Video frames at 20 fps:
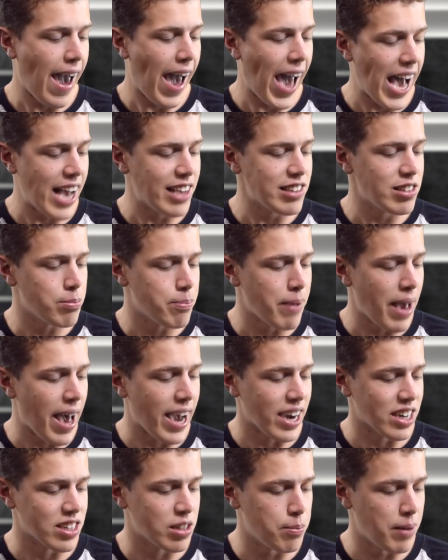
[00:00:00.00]
as
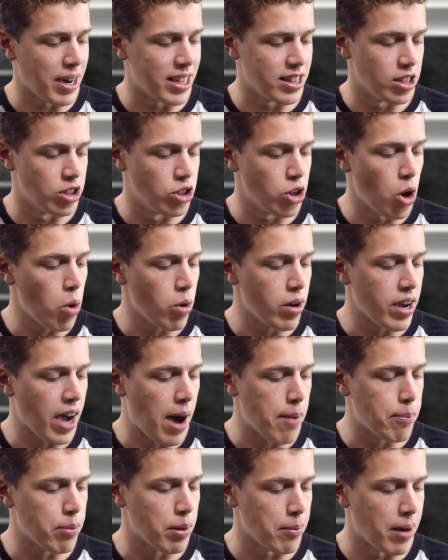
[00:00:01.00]
backed by the no
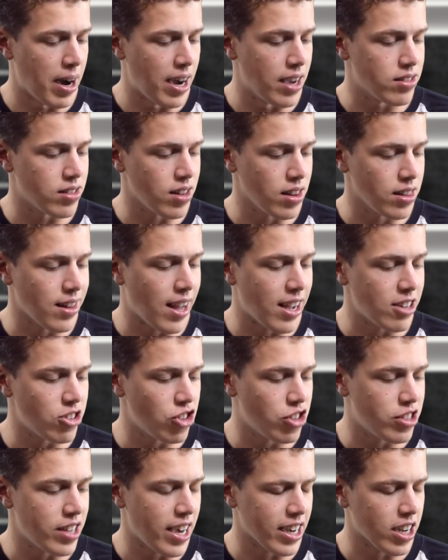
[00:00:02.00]
compromise
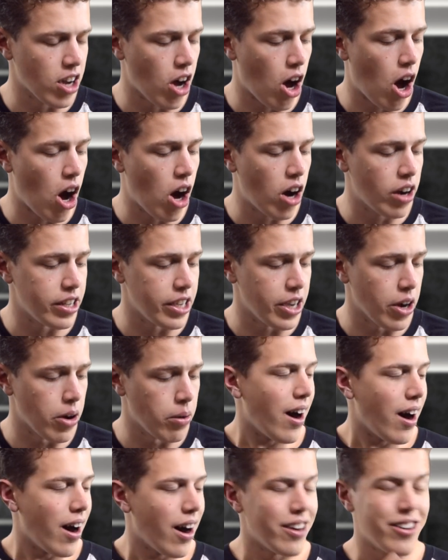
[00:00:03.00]
Logitech audio.